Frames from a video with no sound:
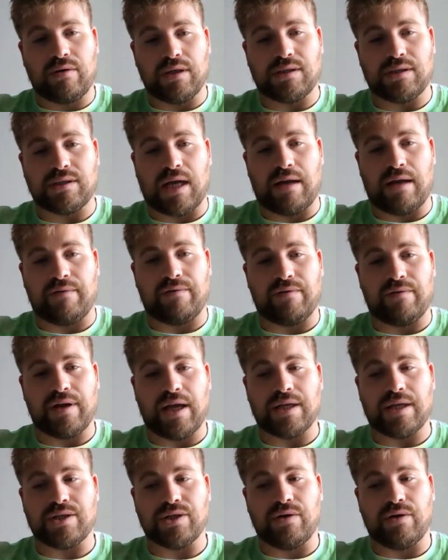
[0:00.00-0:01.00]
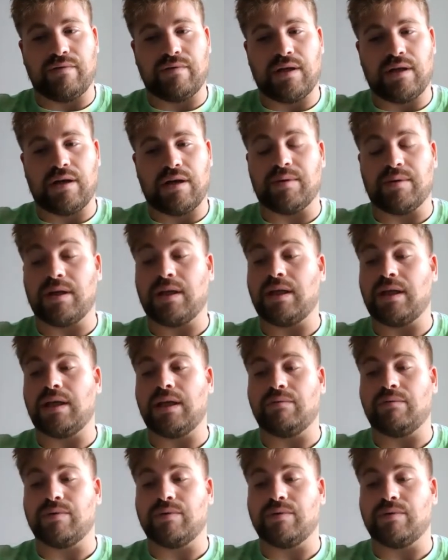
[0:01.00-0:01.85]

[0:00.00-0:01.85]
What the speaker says: He signed free agent over there, but he